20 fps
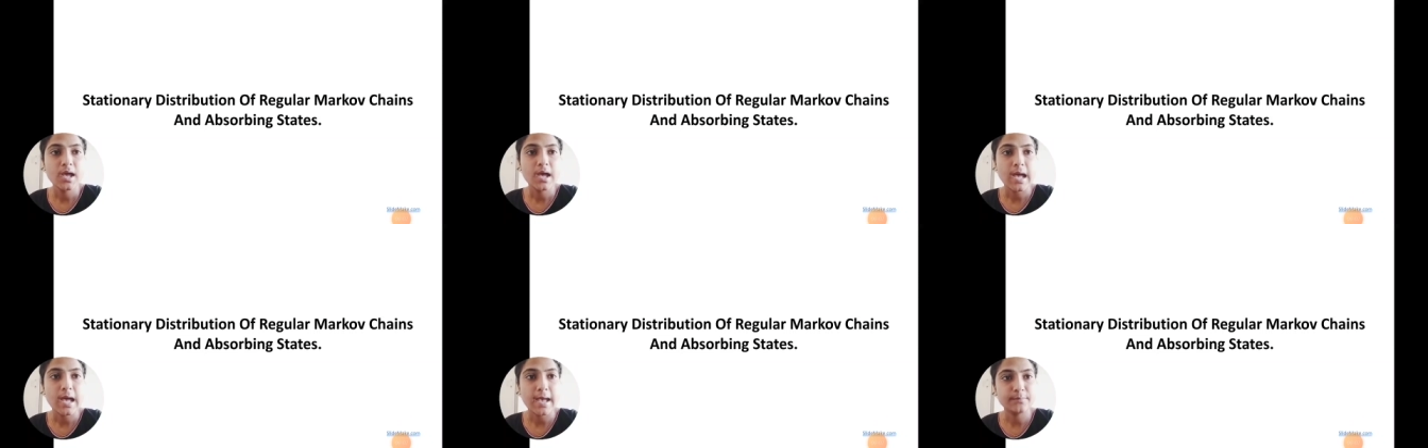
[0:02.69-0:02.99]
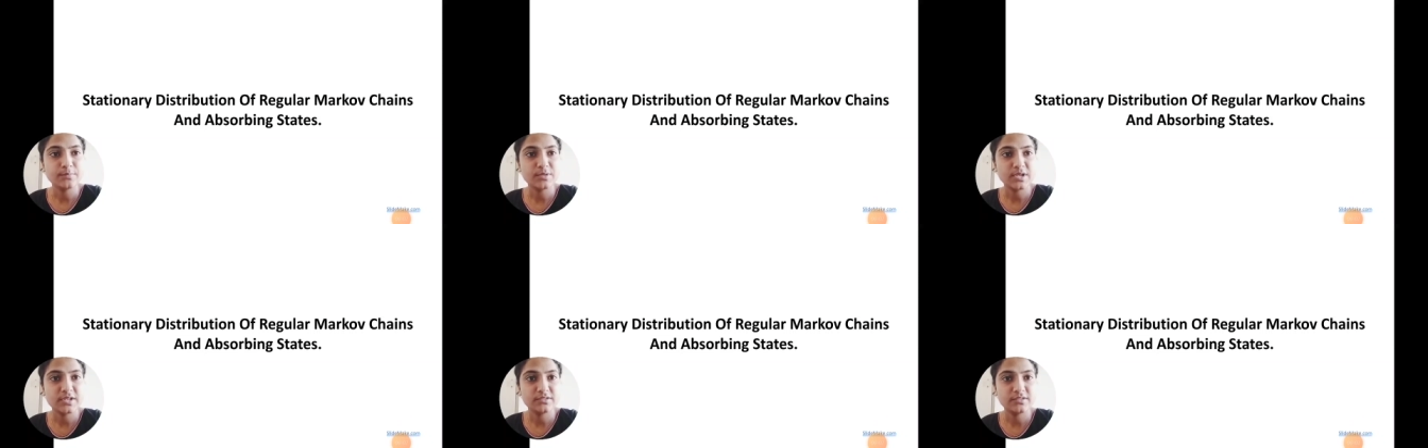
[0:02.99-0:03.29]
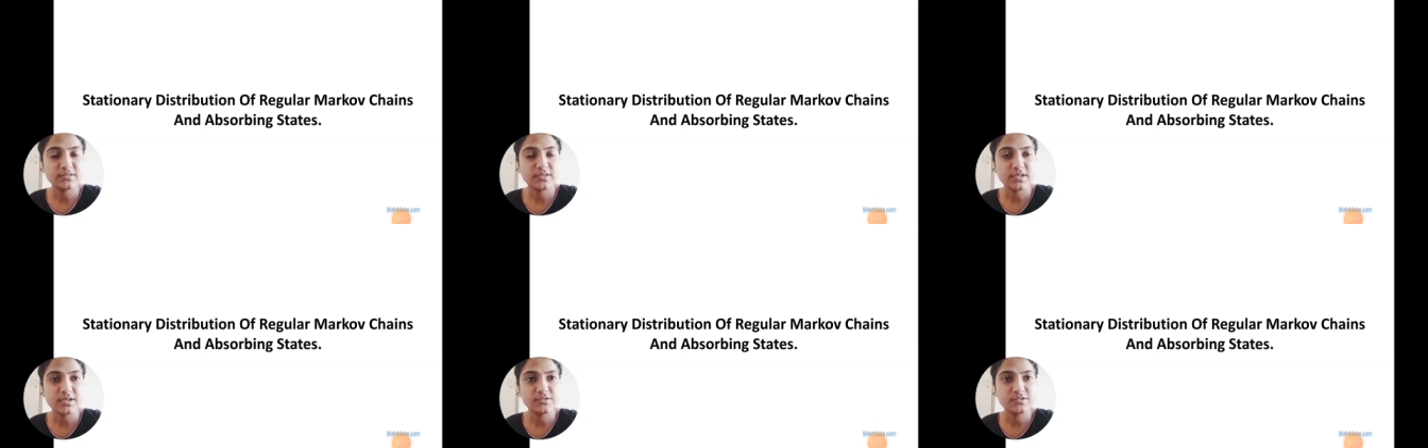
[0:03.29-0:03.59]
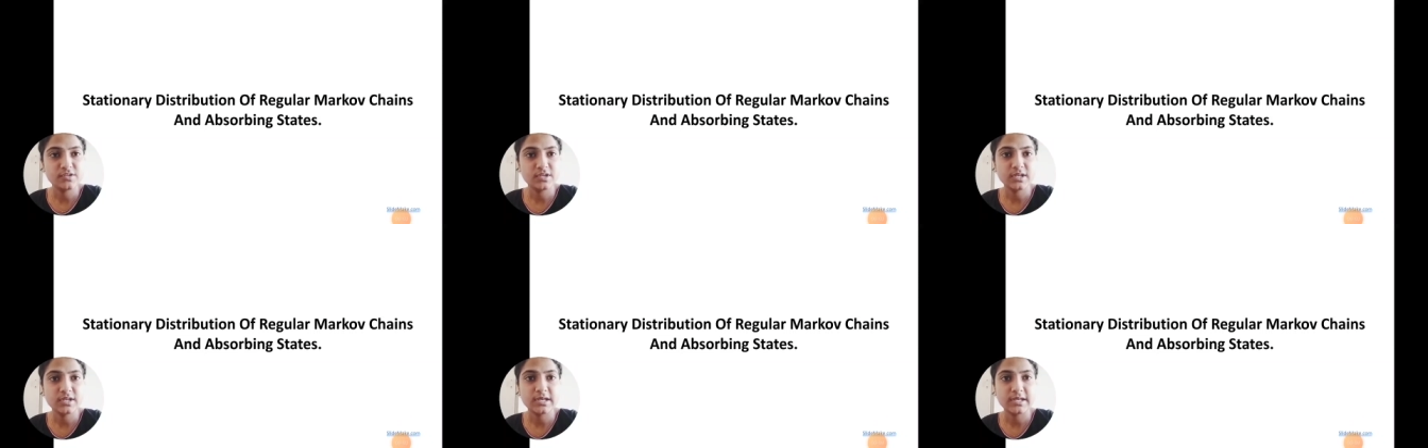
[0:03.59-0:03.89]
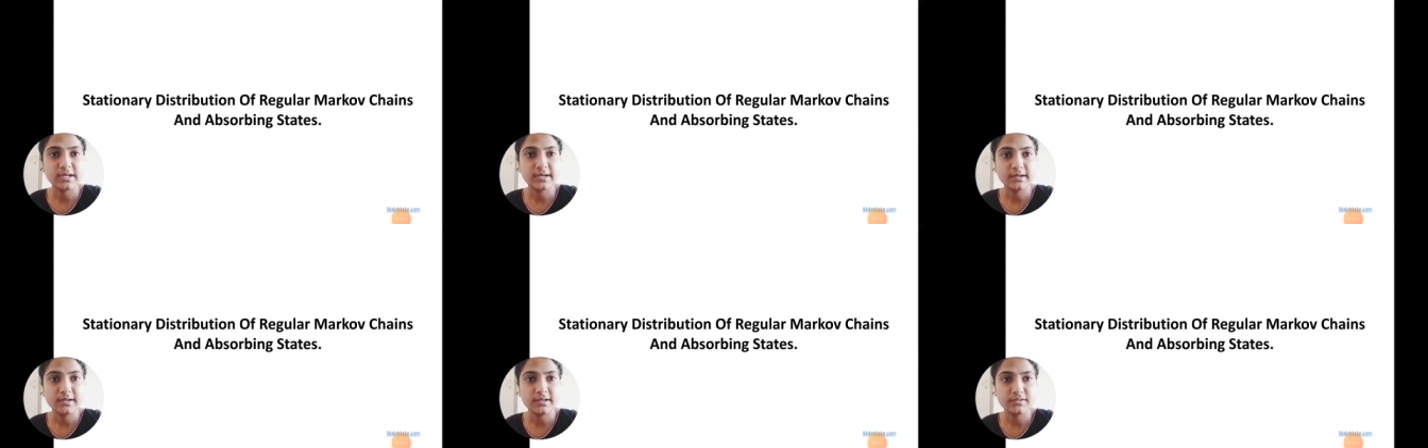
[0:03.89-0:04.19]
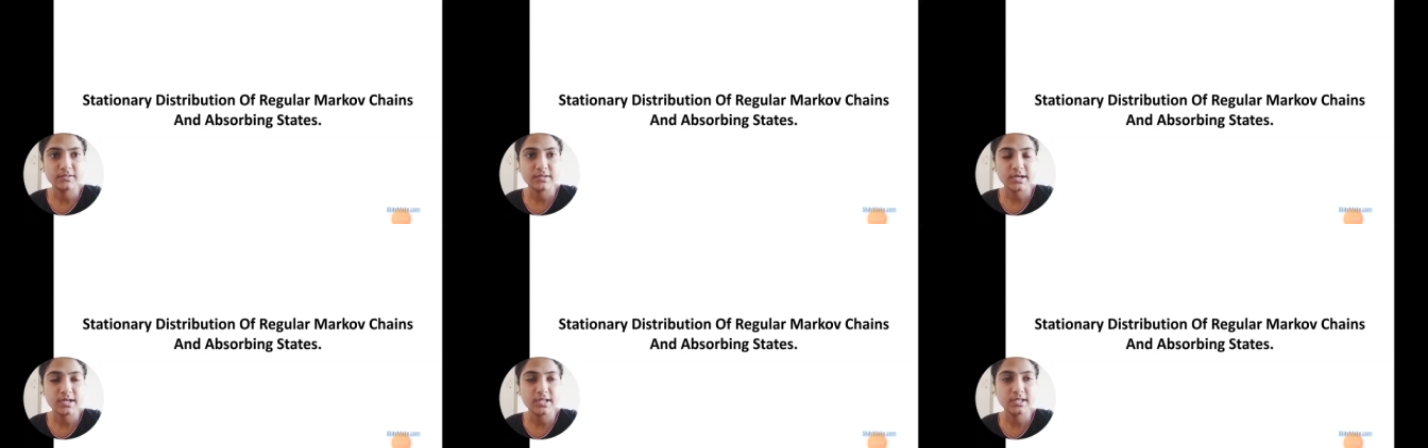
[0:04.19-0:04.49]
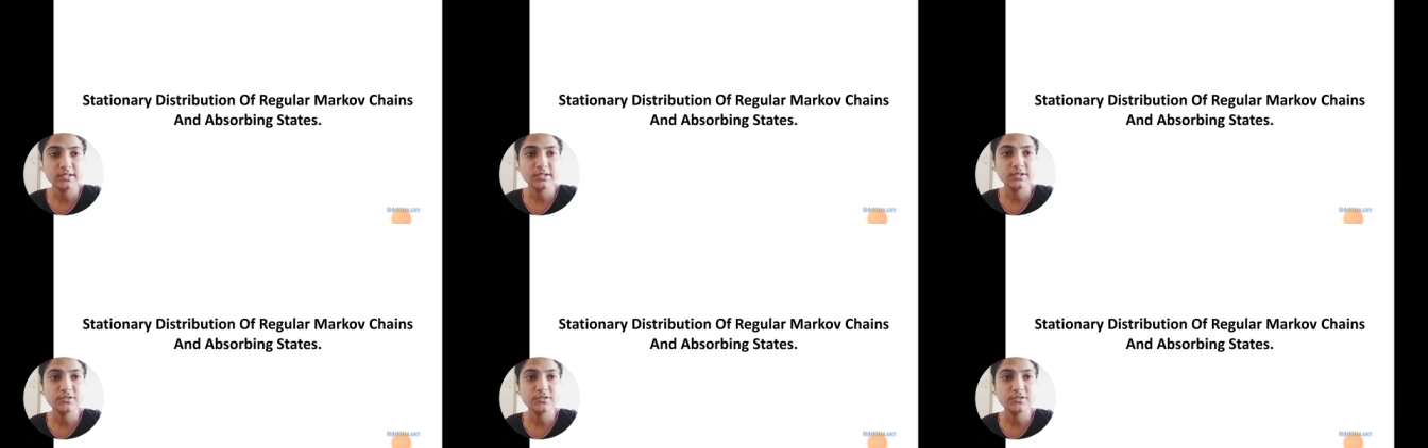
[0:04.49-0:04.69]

I am Ranjitha.G, currently studying